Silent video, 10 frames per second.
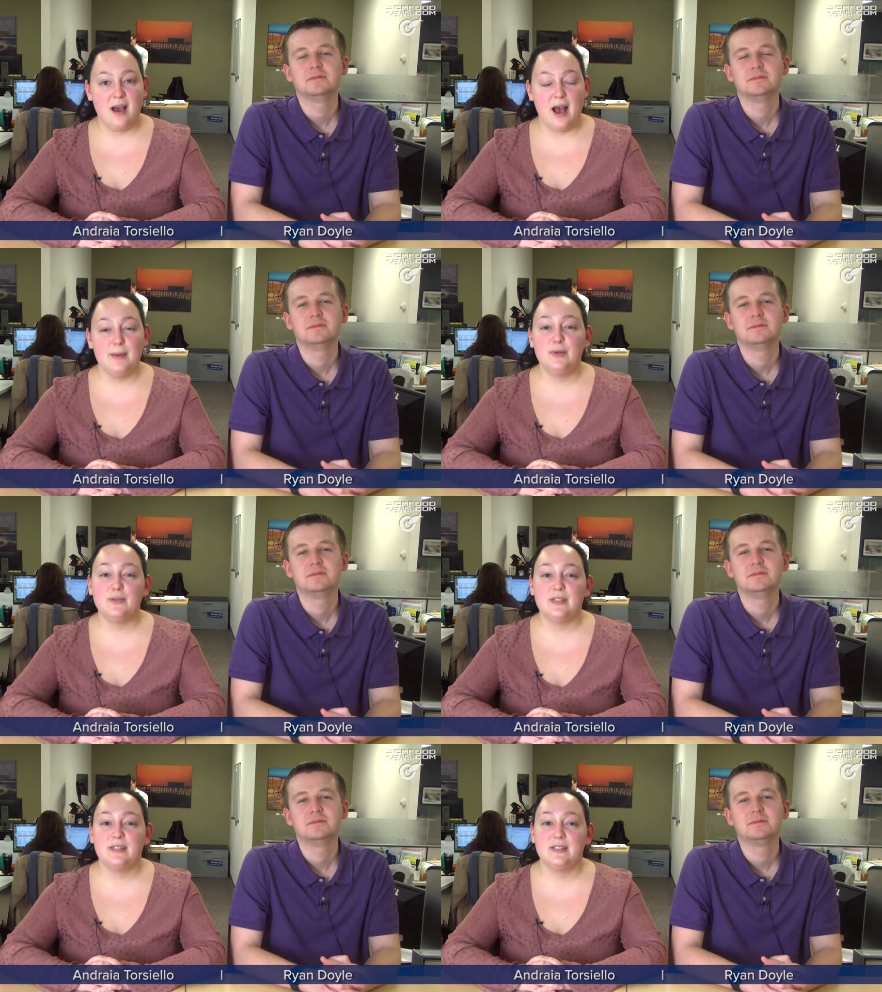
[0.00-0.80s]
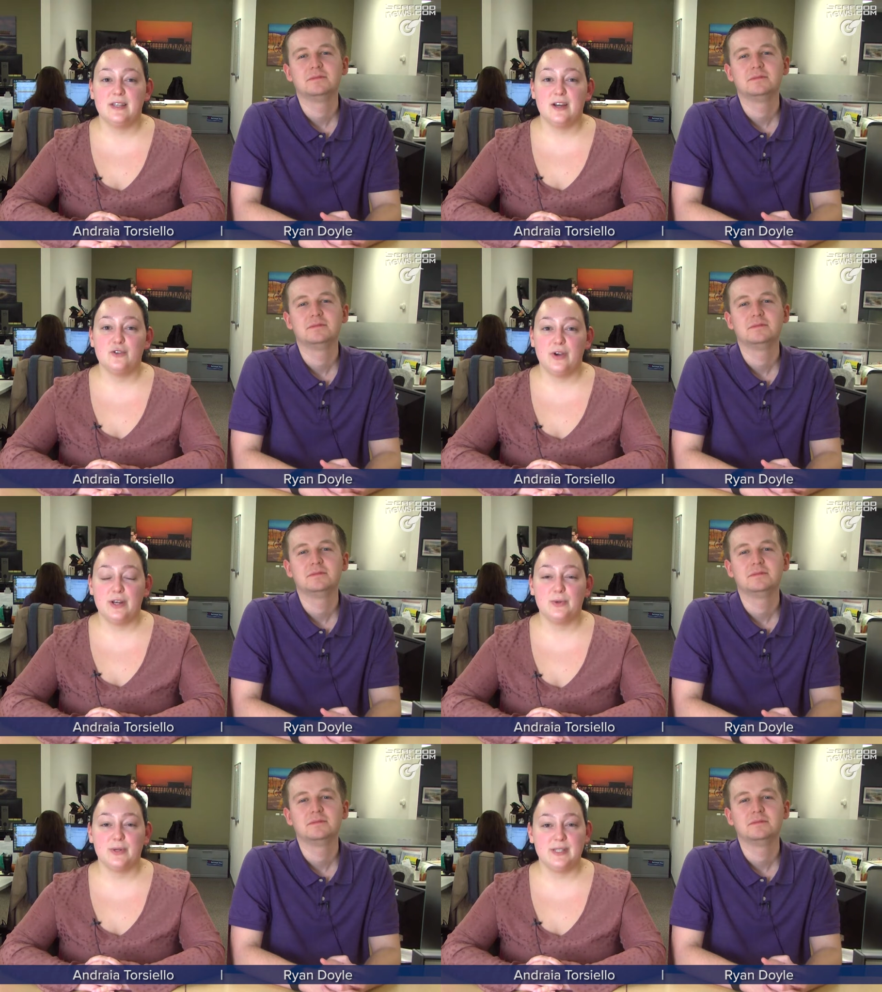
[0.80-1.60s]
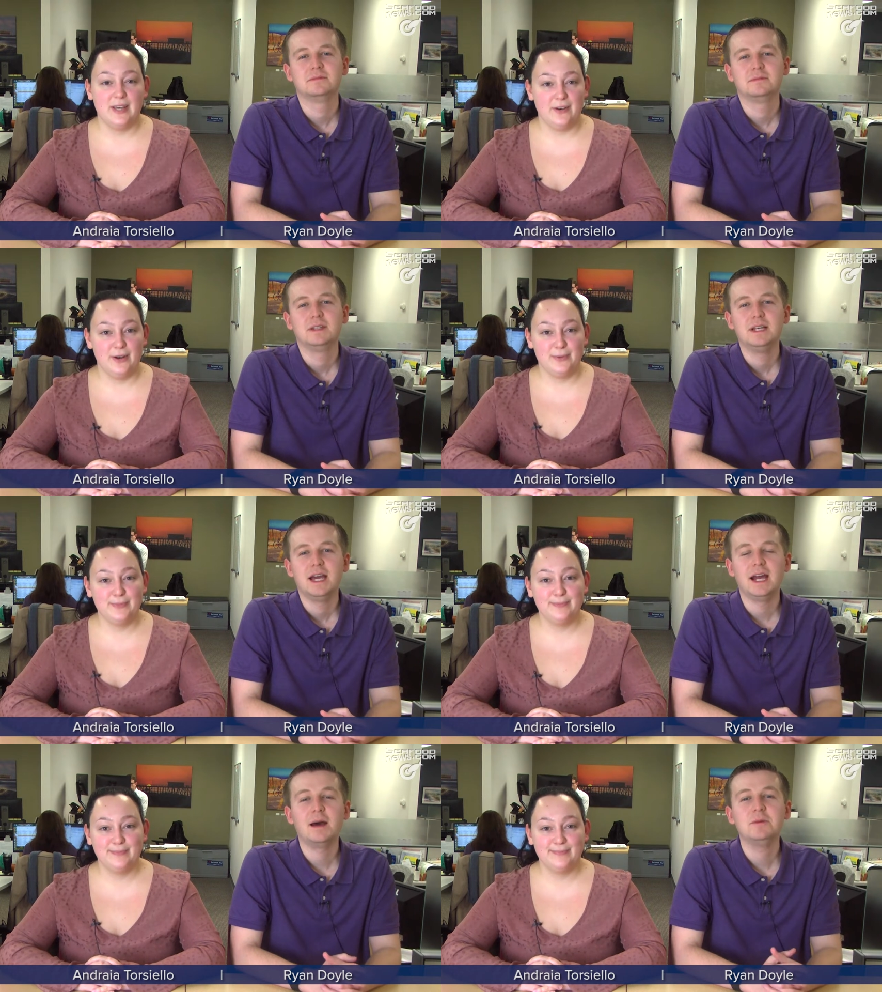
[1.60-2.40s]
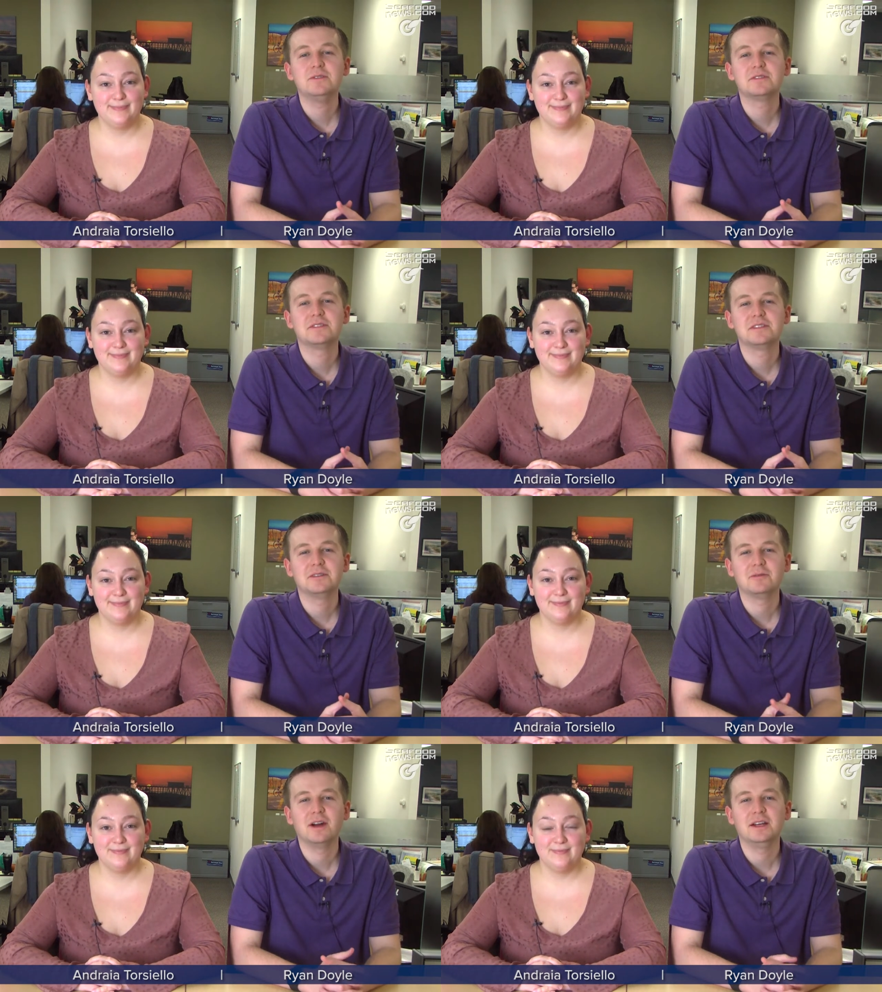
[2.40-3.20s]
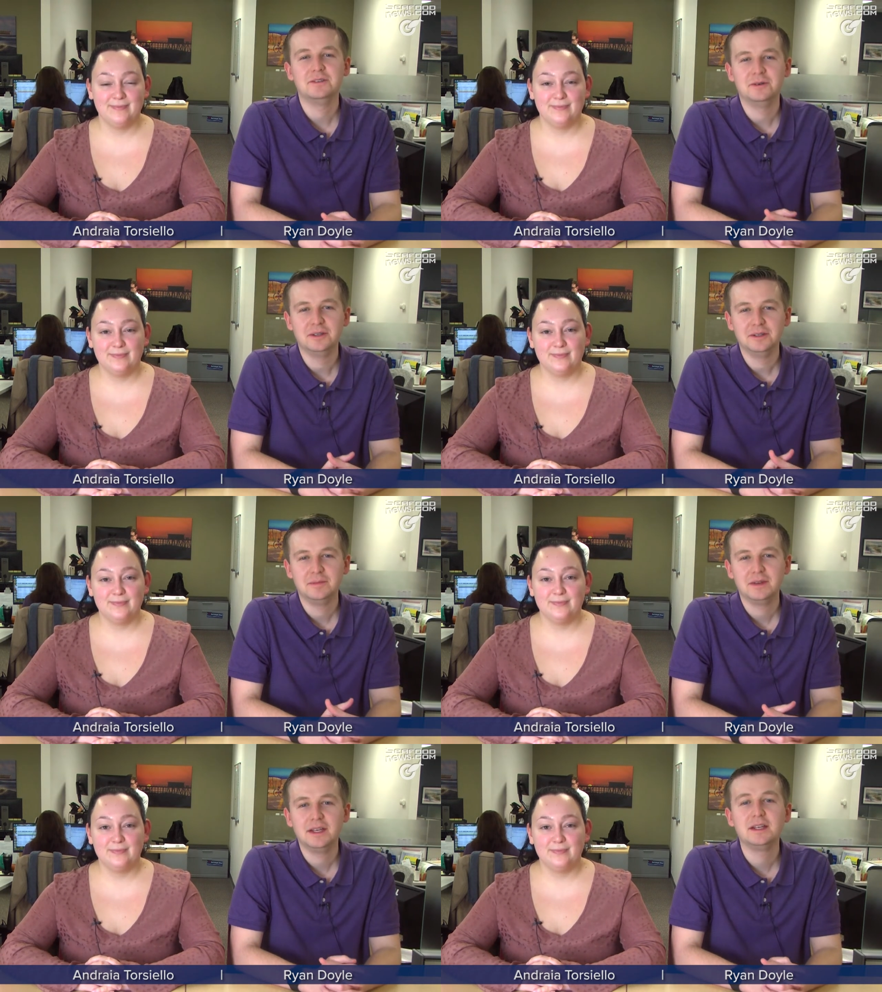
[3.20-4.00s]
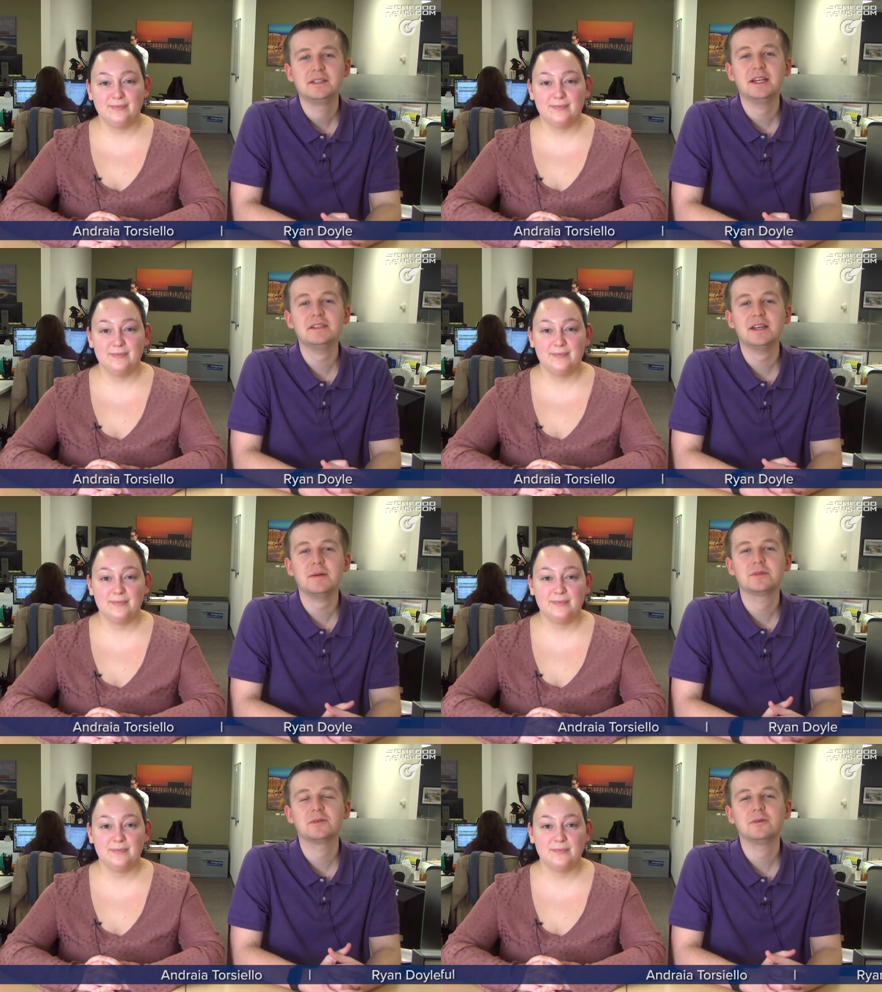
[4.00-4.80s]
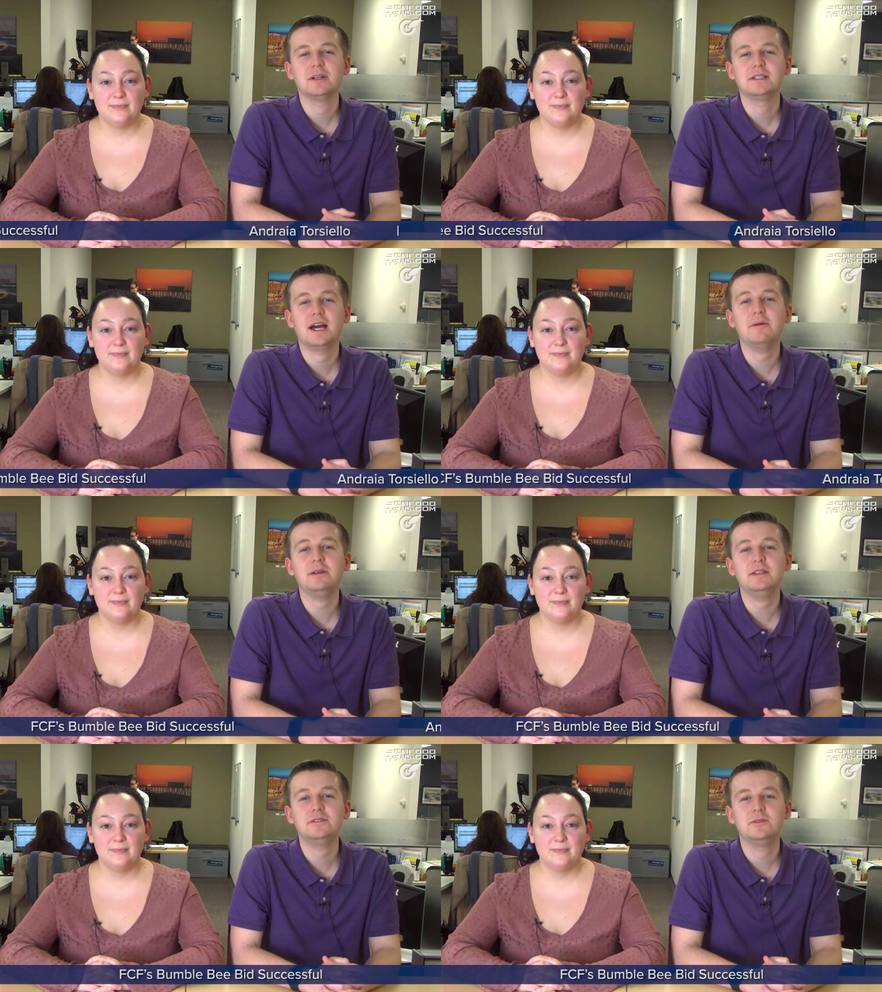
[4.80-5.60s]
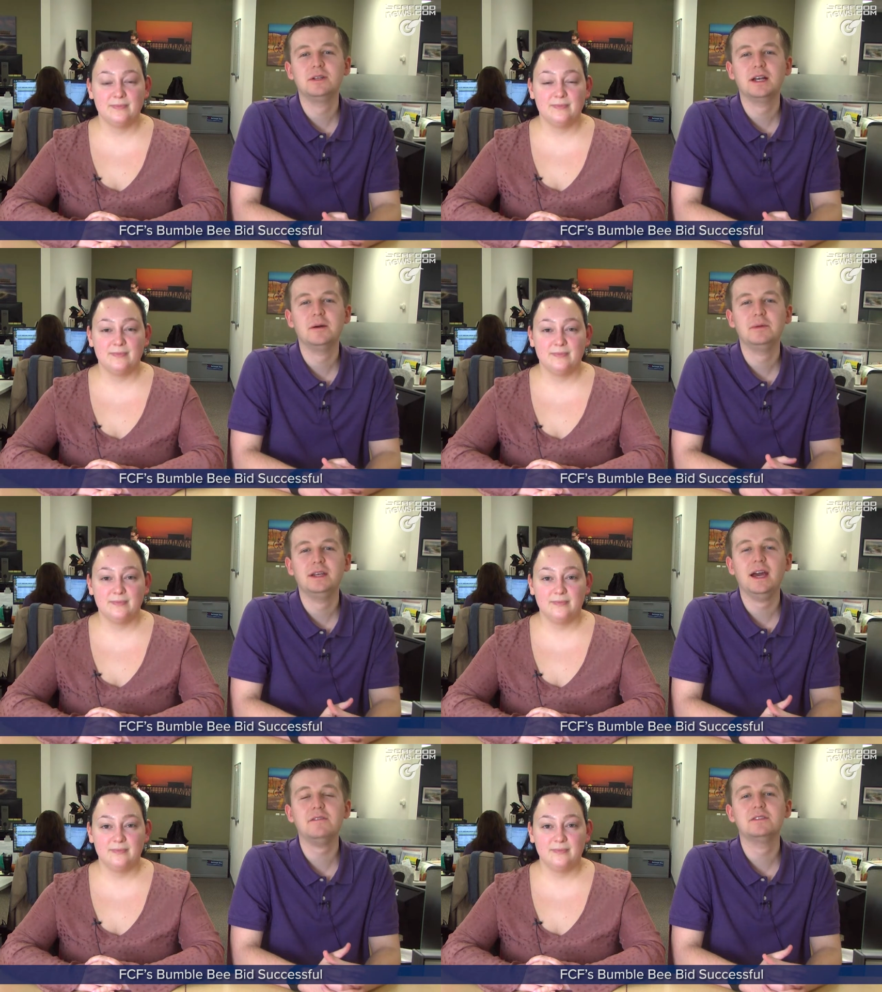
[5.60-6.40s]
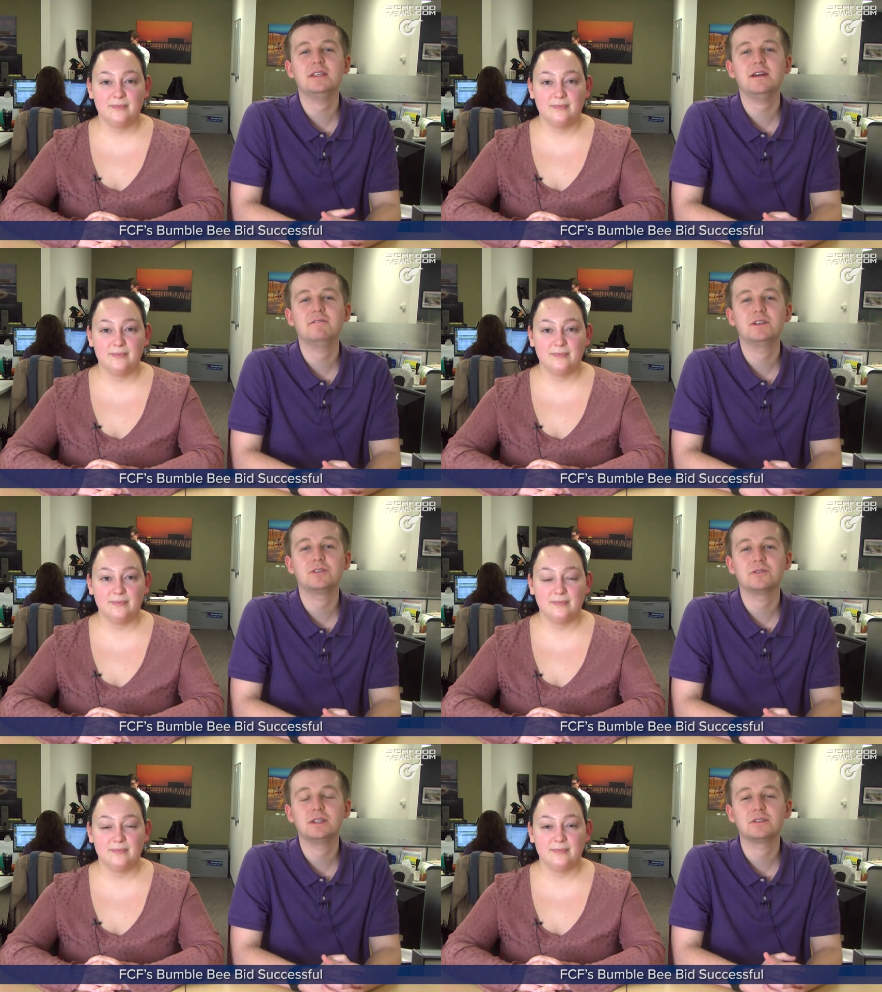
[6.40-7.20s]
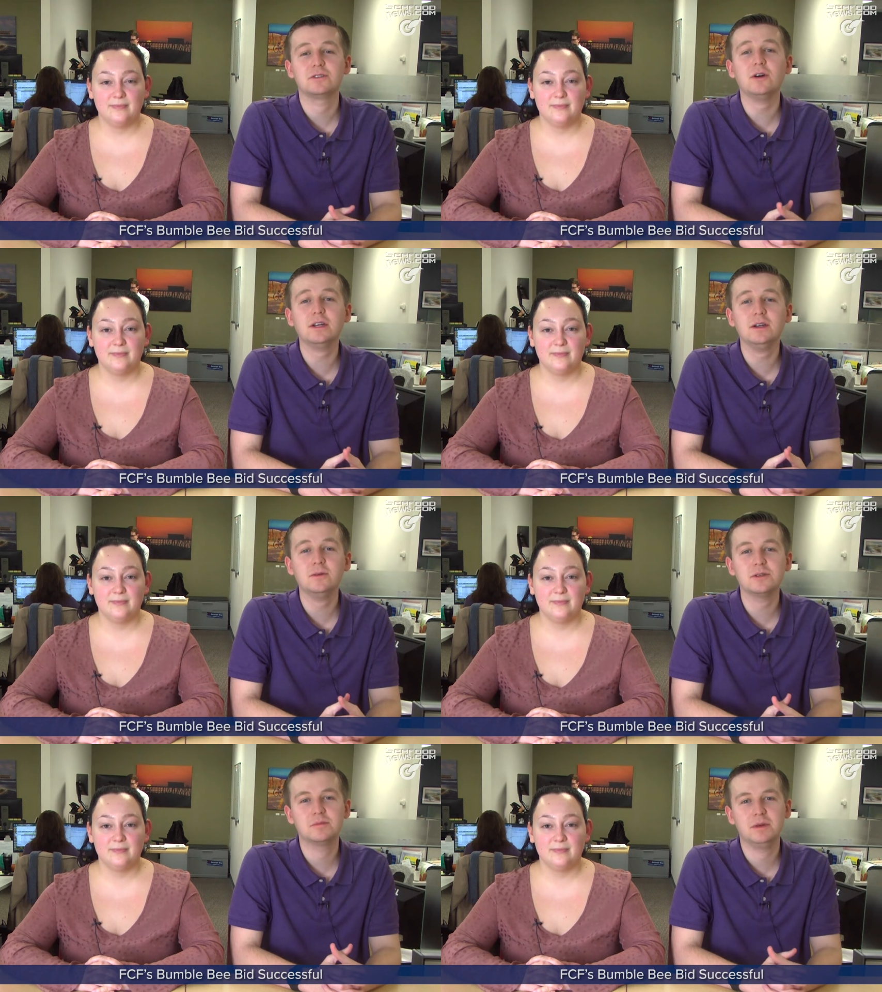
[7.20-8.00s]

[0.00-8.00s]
Speaker 1: I'm News Assistant Andrea Torciello.
Speaker 2: And I'm News Assistant Ryan Doyle. In today's top story, Taiwanese tuna company FCF Fisheries' stalking horse